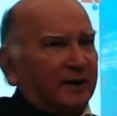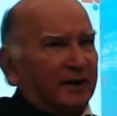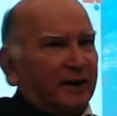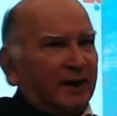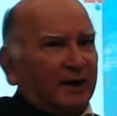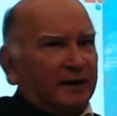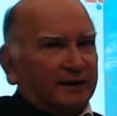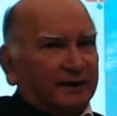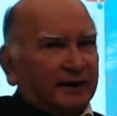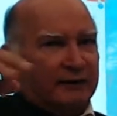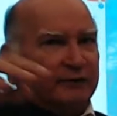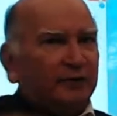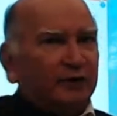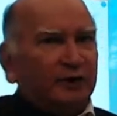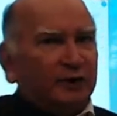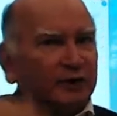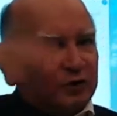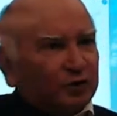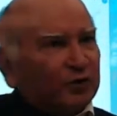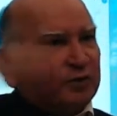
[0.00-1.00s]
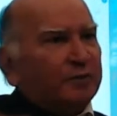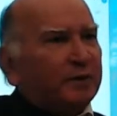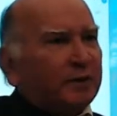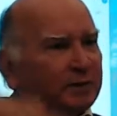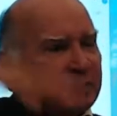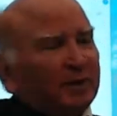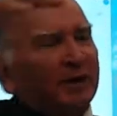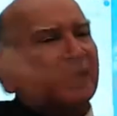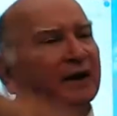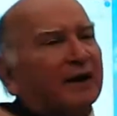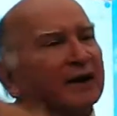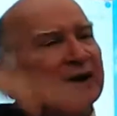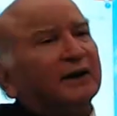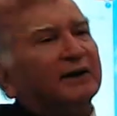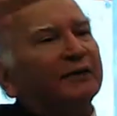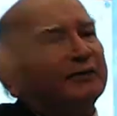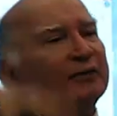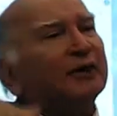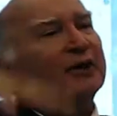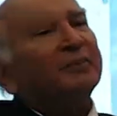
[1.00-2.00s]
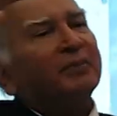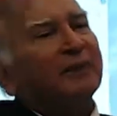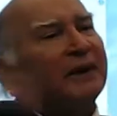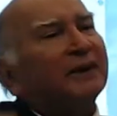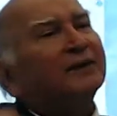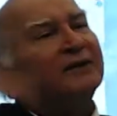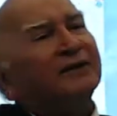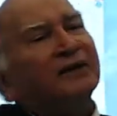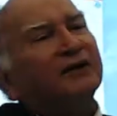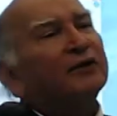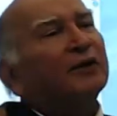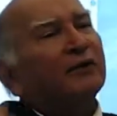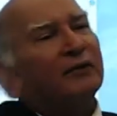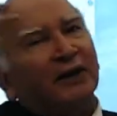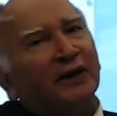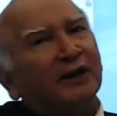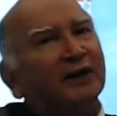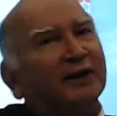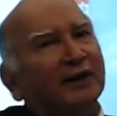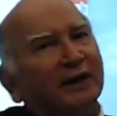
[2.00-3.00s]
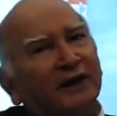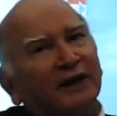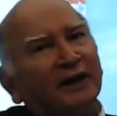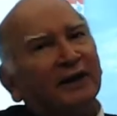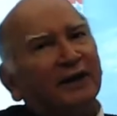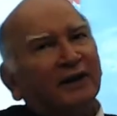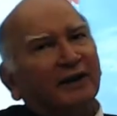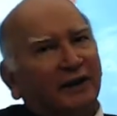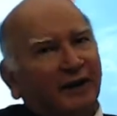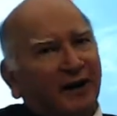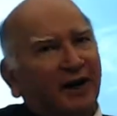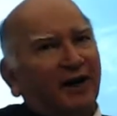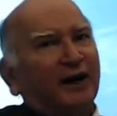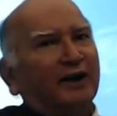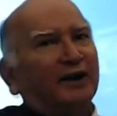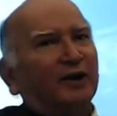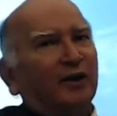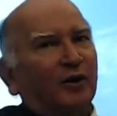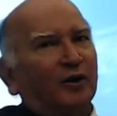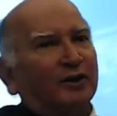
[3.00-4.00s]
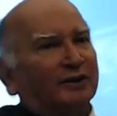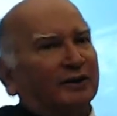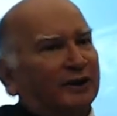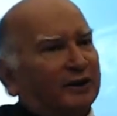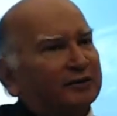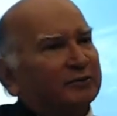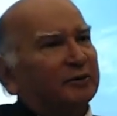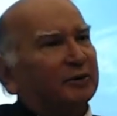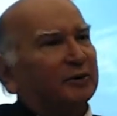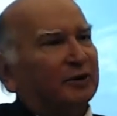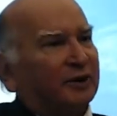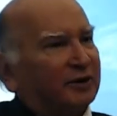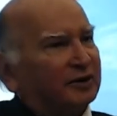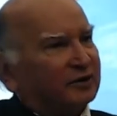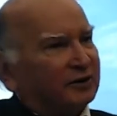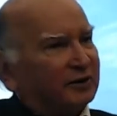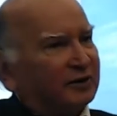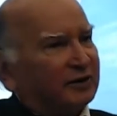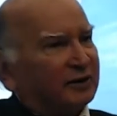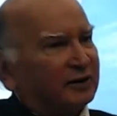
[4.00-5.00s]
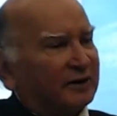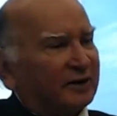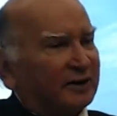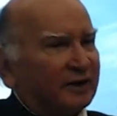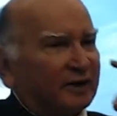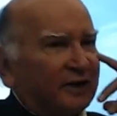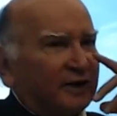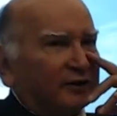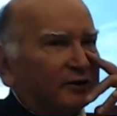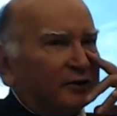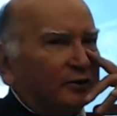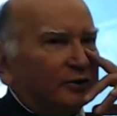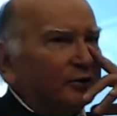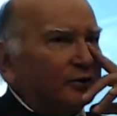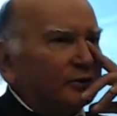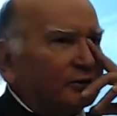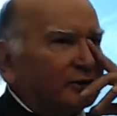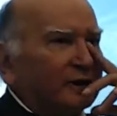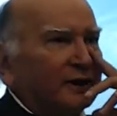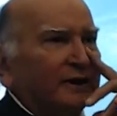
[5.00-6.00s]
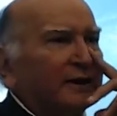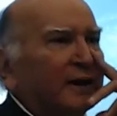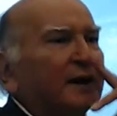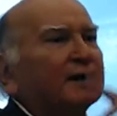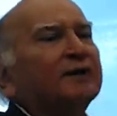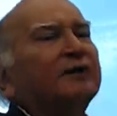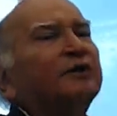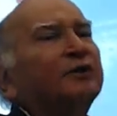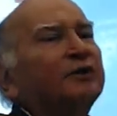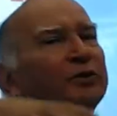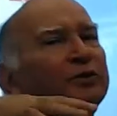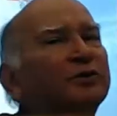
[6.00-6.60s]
And therefore, the two people are at different paces of learning and knowledge exploration. So you said that you do